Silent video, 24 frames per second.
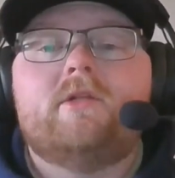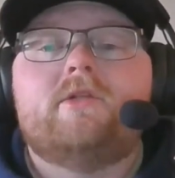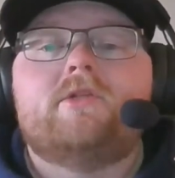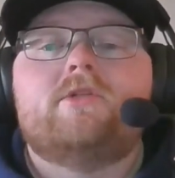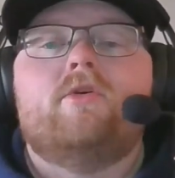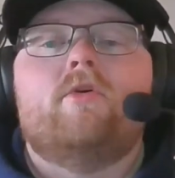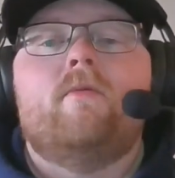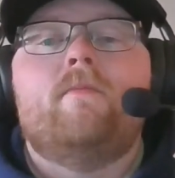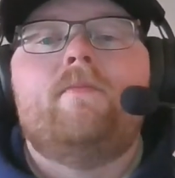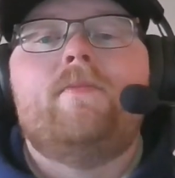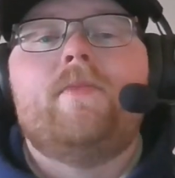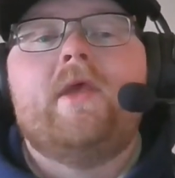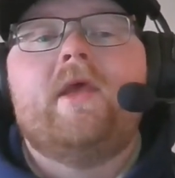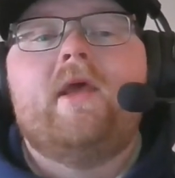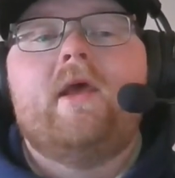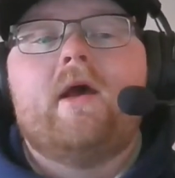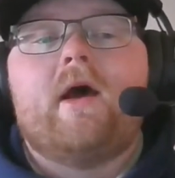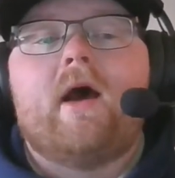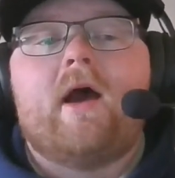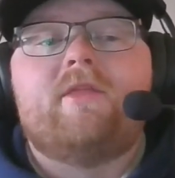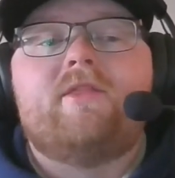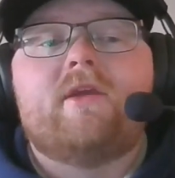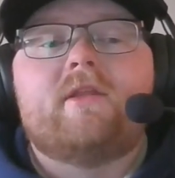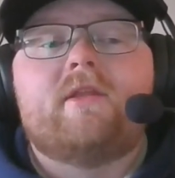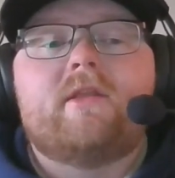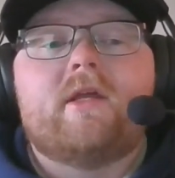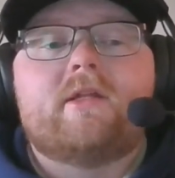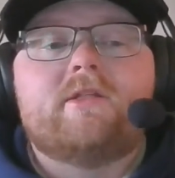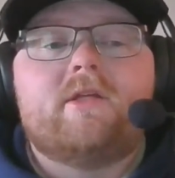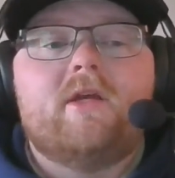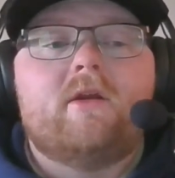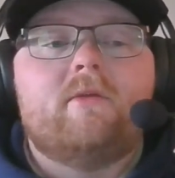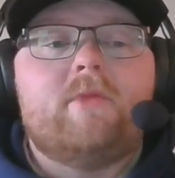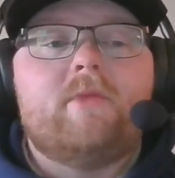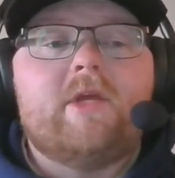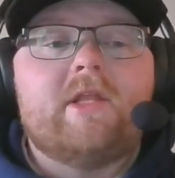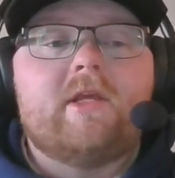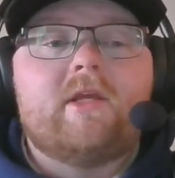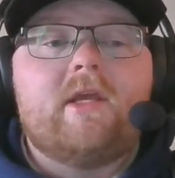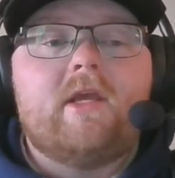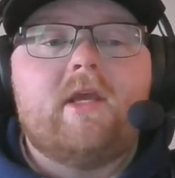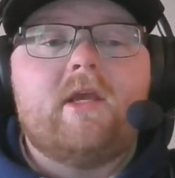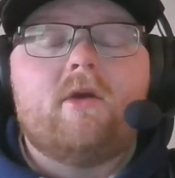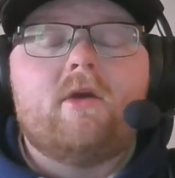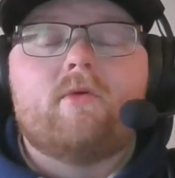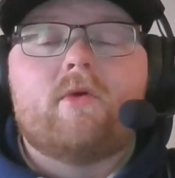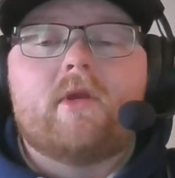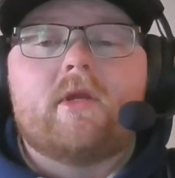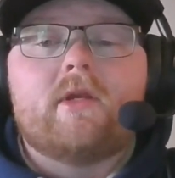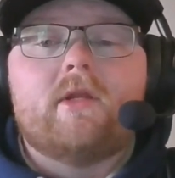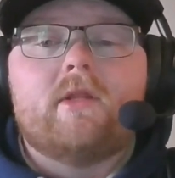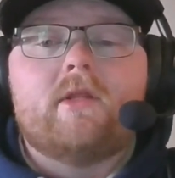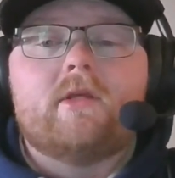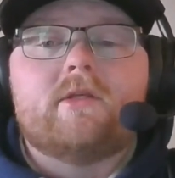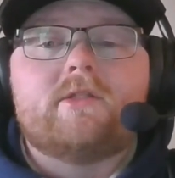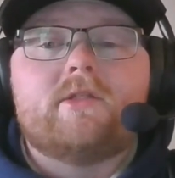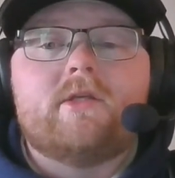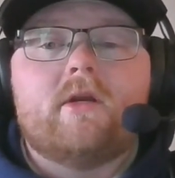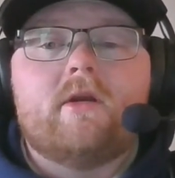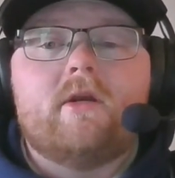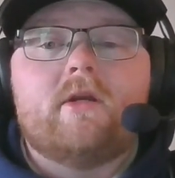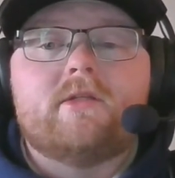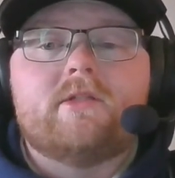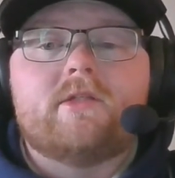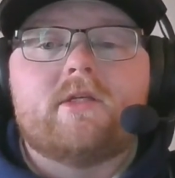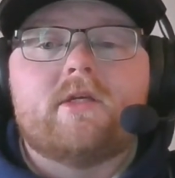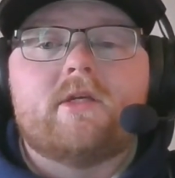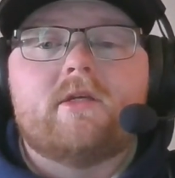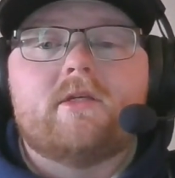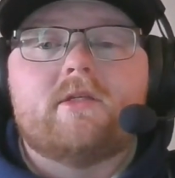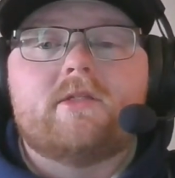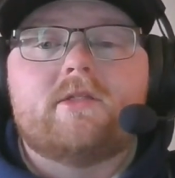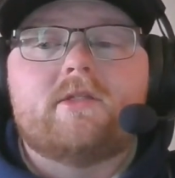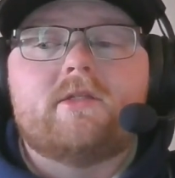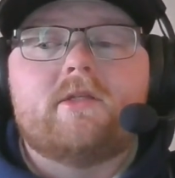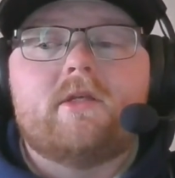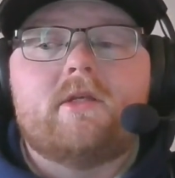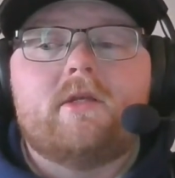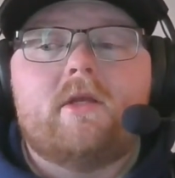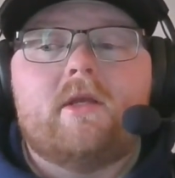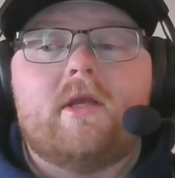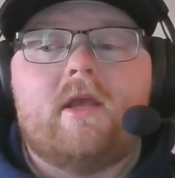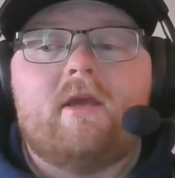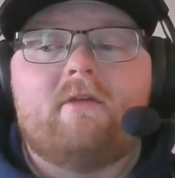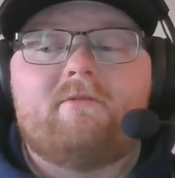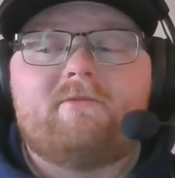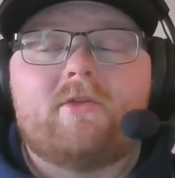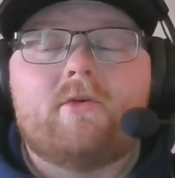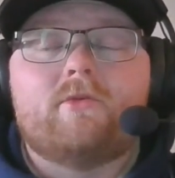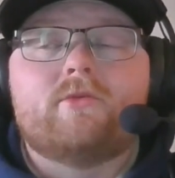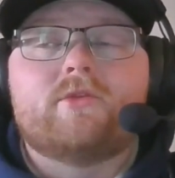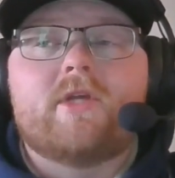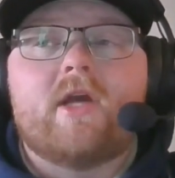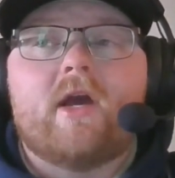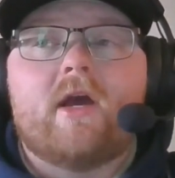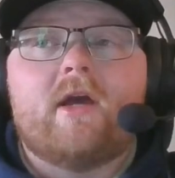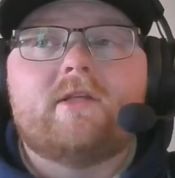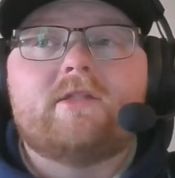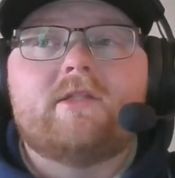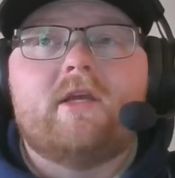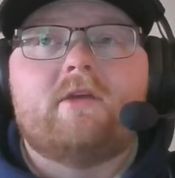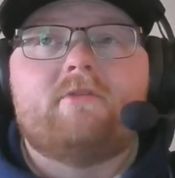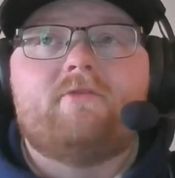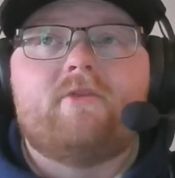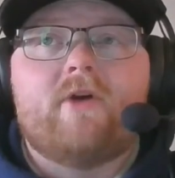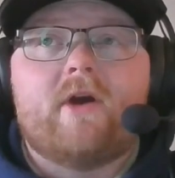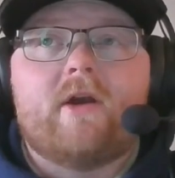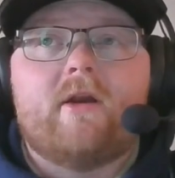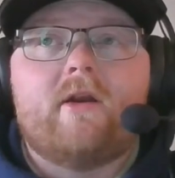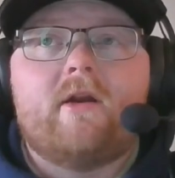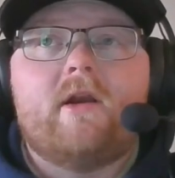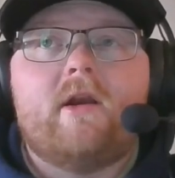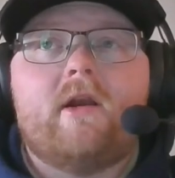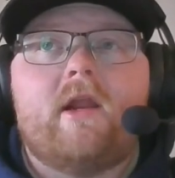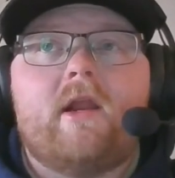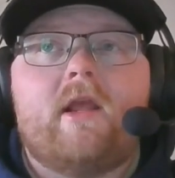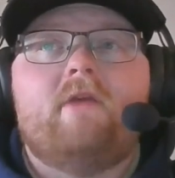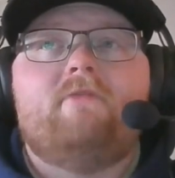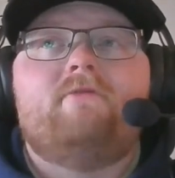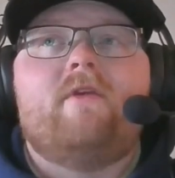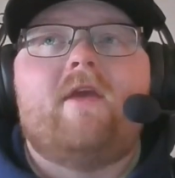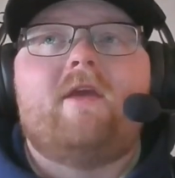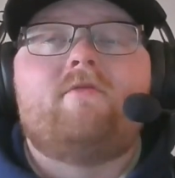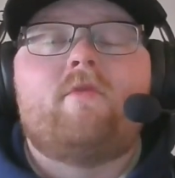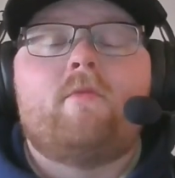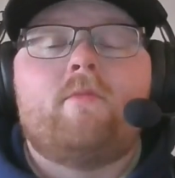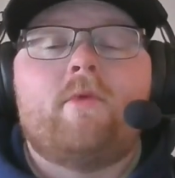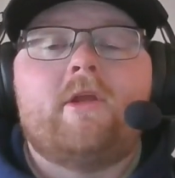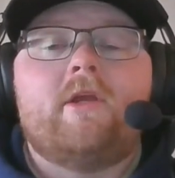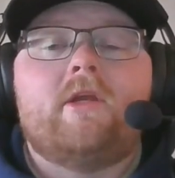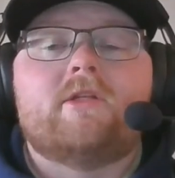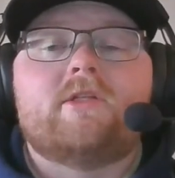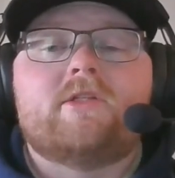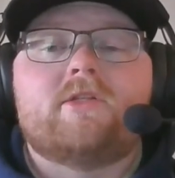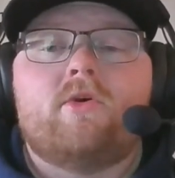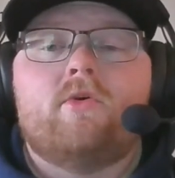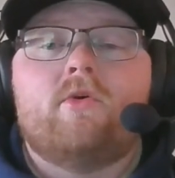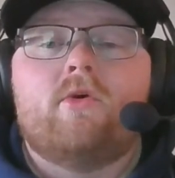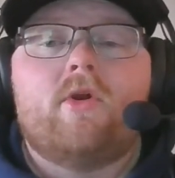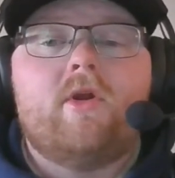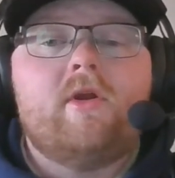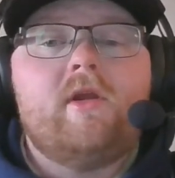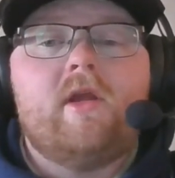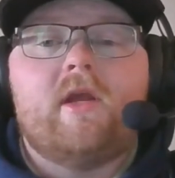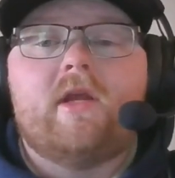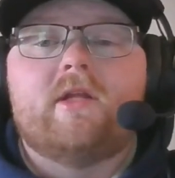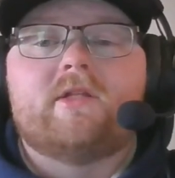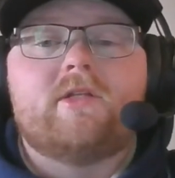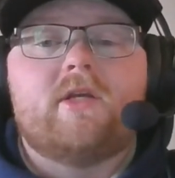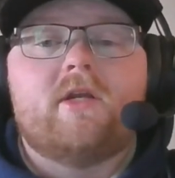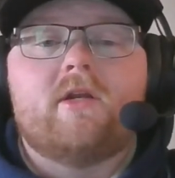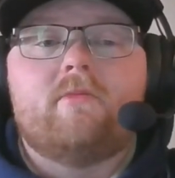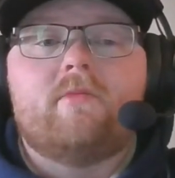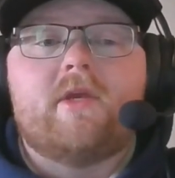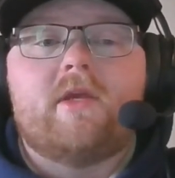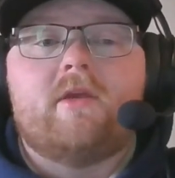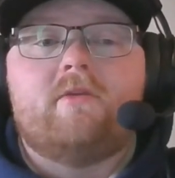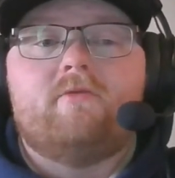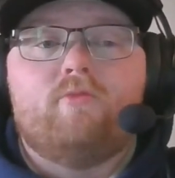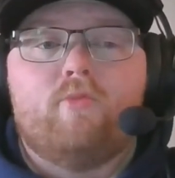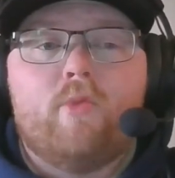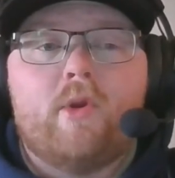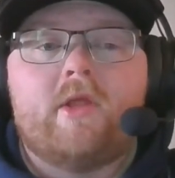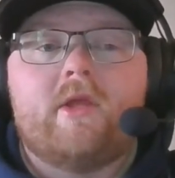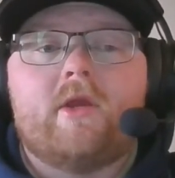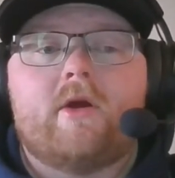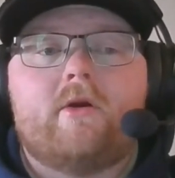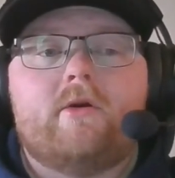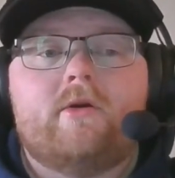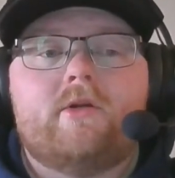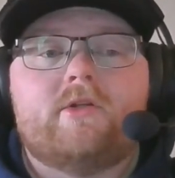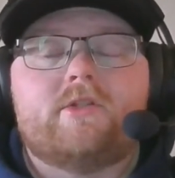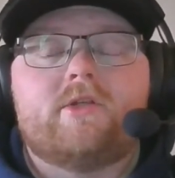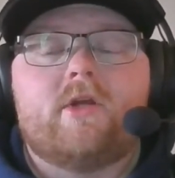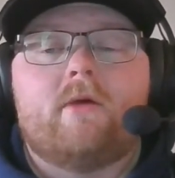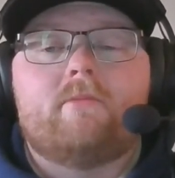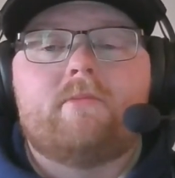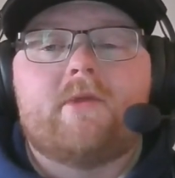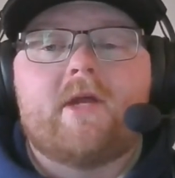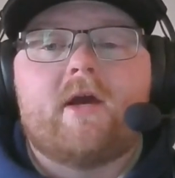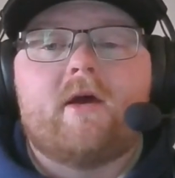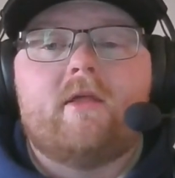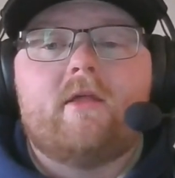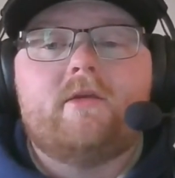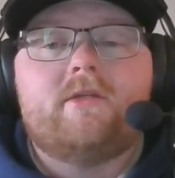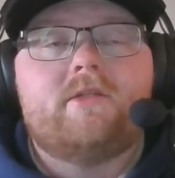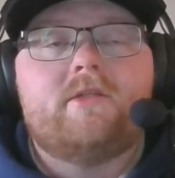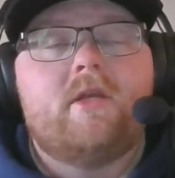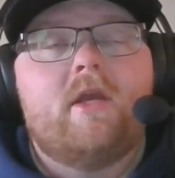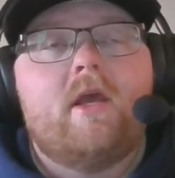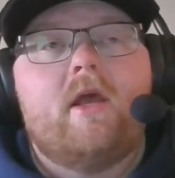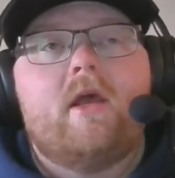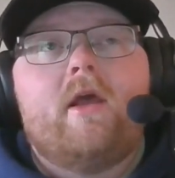So I think that's going to be the key going into this series is if those guys get firing, if everybody gets scoring, it's going to be really hard to stop Dallas.